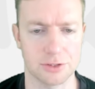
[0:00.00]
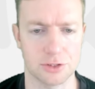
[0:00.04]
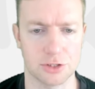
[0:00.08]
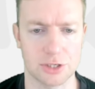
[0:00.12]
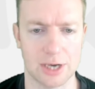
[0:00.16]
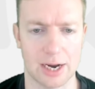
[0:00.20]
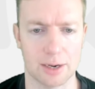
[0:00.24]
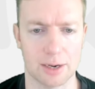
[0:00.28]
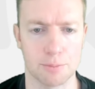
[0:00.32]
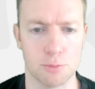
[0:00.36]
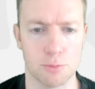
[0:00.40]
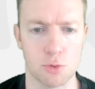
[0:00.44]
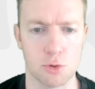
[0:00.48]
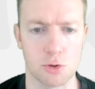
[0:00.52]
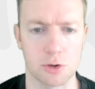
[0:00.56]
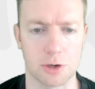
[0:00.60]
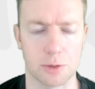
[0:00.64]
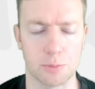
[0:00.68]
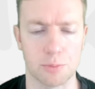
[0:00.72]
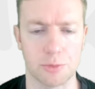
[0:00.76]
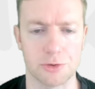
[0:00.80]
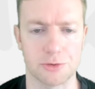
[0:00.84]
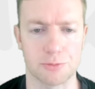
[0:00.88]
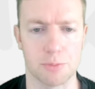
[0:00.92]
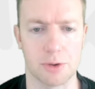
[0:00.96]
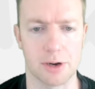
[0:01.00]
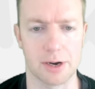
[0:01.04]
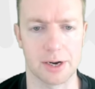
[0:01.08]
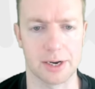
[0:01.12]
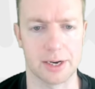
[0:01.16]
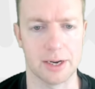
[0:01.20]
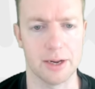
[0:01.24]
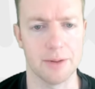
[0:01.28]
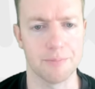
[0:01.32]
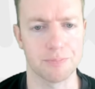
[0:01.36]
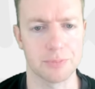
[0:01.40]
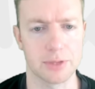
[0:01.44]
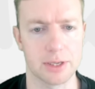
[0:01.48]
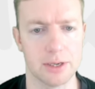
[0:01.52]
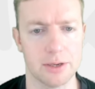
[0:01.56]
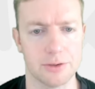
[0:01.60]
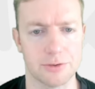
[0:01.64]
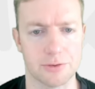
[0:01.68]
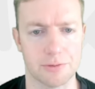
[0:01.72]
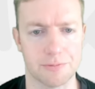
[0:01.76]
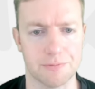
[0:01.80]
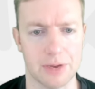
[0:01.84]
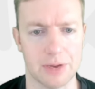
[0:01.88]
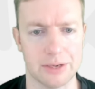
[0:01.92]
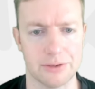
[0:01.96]
Jack Morgan was my
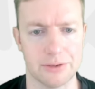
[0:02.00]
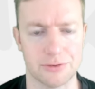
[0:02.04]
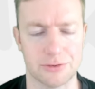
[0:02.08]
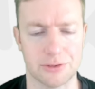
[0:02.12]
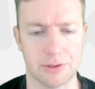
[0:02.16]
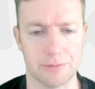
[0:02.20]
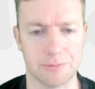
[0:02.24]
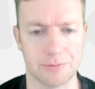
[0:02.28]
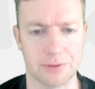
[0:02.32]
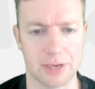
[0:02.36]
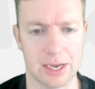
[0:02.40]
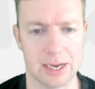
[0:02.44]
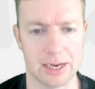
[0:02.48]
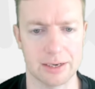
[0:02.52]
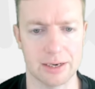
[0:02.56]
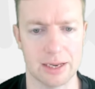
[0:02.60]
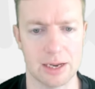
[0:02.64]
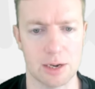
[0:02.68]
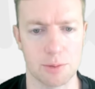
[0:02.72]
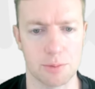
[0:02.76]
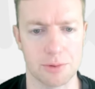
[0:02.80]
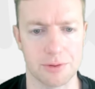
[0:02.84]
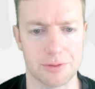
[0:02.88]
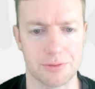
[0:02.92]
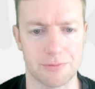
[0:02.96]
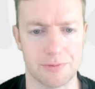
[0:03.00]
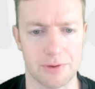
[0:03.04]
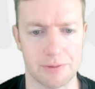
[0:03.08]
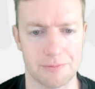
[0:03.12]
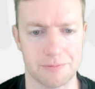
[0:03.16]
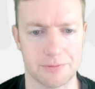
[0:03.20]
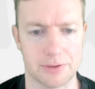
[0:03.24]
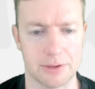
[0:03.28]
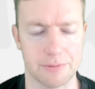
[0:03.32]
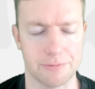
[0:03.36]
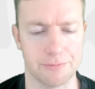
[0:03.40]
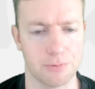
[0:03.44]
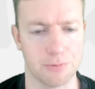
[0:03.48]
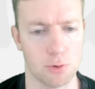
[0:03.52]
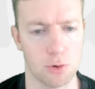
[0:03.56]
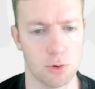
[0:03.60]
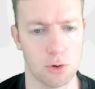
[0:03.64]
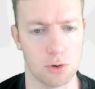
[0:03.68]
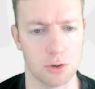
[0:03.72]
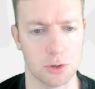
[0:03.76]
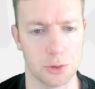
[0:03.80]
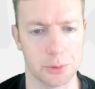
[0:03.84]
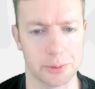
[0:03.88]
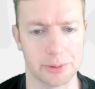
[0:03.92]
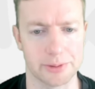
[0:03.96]
defensive king there with
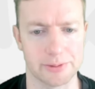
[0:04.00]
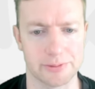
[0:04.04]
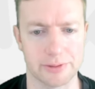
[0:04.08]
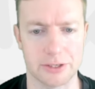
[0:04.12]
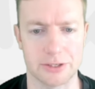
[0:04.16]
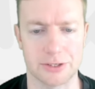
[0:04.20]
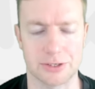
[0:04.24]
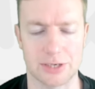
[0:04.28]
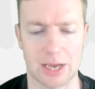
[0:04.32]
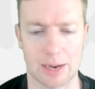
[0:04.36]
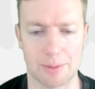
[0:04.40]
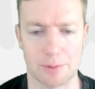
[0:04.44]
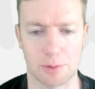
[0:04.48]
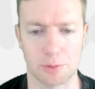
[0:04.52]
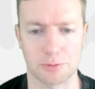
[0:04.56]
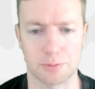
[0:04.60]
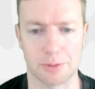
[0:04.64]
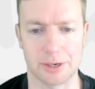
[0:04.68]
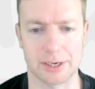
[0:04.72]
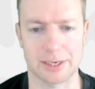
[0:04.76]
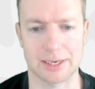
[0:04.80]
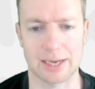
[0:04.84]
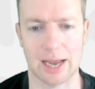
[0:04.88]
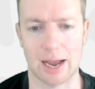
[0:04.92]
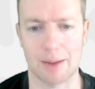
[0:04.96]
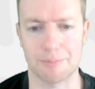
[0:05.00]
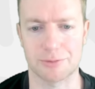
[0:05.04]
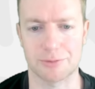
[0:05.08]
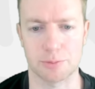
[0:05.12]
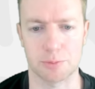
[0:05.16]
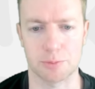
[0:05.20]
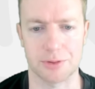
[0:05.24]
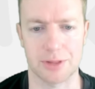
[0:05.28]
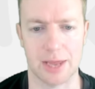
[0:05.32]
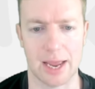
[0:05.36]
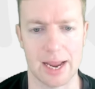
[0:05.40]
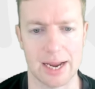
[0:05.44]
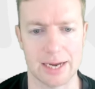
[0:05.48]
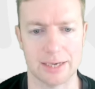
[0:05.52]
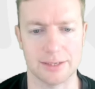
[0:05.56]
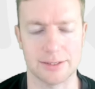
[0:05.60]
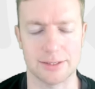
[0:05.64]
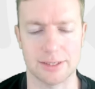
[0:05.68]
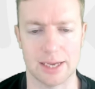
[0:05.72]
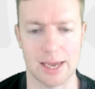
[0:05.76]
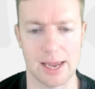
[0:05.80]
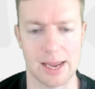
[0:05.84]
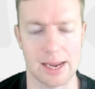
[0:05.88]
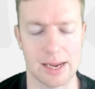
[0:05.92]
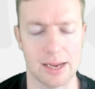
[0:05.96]
54. Louis Rees-Sammet was my captain with
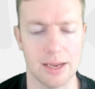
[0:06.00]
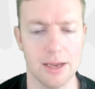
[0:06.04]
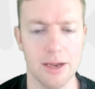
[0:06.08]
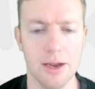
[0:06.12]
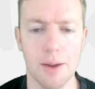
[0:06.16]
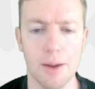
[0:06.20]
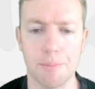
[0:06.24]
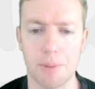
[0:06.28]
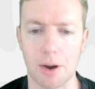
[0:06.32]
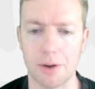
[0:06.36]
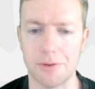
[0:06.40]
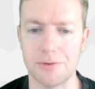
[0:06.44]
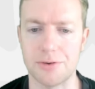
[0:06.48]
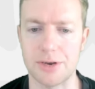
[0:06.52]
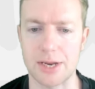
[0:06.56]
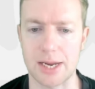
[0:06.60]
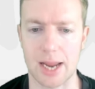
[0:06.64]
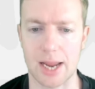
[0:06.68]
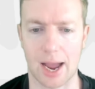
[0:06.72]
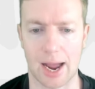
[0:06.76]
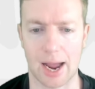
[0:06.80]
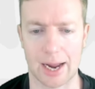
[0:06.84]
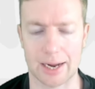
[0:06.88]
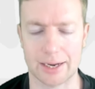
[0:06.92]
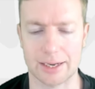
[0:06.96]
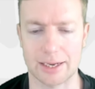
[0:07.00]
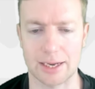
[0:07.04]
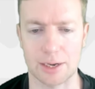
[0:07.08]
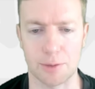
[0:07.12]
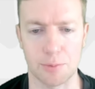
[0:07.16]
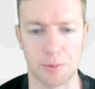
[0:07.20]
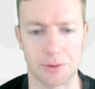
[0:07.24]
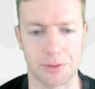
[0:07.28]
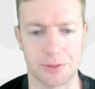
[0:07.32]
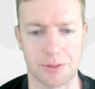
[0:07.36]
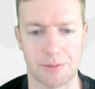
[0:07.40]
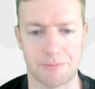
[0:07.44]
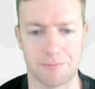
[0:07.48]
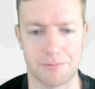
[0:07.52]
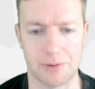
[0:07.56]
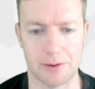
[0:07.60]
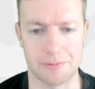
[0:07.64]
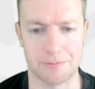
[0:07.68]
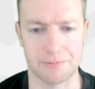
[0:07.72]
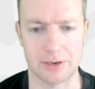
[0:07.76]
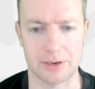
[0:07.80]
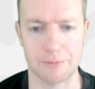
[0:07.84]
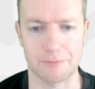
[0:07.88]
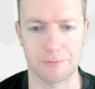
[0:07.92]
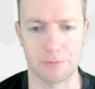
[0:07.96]
88. Bundy Aki with
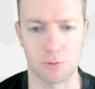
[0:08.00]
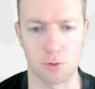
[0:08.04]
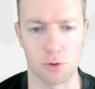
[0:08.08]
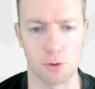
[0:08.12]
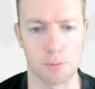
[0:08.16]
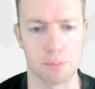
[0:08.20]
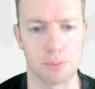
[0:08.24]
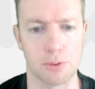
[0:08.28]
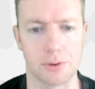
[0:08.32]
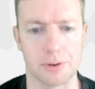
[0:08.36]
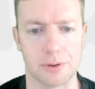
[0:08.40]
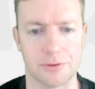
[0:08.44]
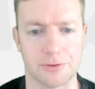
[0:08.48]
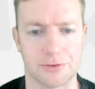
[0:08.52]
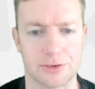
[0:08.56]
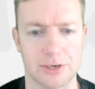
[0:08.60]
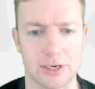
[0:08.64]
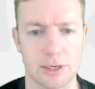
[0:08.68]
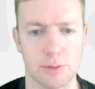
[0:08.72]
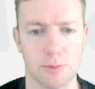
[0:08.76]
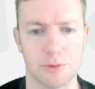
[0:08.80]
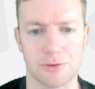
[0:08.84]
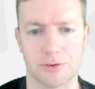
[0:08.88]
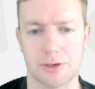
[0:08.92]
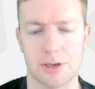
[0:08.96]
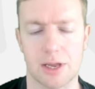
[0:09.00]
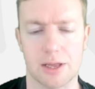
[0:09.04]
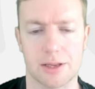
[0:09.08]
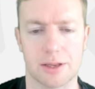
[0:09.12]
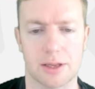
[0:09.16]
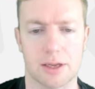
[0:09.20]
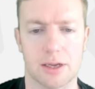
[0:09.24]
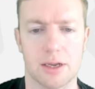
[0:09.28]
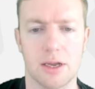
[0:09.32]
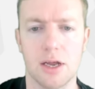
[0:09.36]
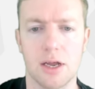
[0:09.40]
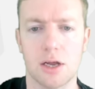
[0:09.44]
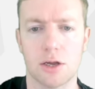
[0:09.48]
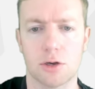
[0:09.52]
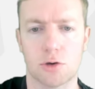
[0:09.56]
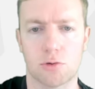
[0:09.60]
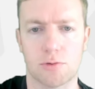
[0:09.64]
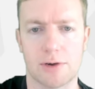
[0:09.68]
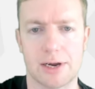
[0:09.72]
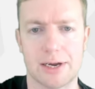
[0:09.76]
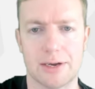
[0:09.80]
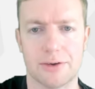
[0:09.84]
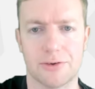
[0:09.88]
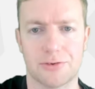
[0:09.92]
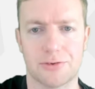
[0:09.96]
54 points. He was another
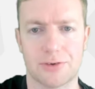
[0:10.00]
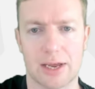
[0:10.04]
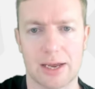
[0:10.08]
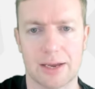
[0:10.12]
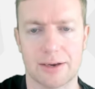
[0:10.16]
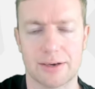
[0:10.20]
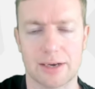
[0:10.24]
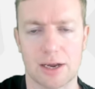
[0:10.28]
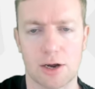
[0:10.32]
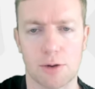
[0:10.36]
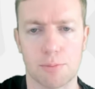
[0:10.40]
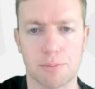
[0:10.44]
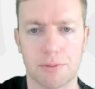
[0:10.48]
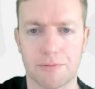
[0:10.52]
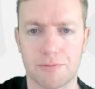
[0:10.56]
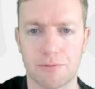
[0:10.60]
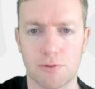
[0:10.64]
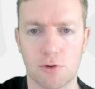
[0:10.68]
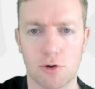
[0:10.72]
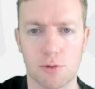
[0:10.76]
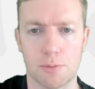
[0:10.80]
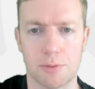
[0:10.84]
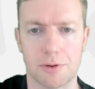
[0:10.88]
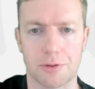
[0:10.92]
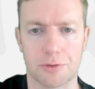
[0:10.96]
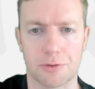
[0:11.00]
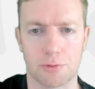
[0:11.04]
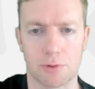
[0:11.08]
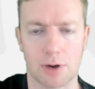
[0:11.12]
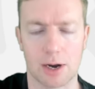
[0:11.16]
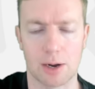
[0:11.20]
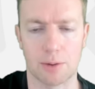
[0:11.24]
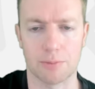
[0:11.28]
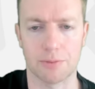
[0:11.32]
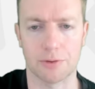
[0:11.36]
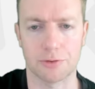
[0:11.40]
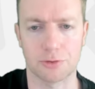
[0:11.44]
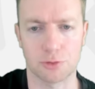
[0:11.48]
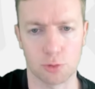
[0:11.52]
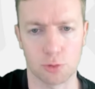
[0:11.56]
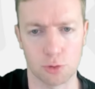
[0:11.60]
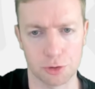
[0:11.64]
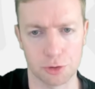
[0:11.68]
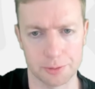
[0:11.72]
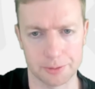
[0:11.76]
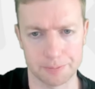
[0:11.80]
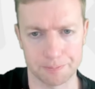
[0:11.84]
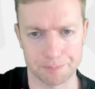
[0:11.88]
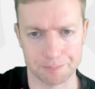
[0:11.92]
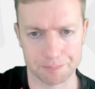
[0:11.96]
great standout performer throughout the tournament.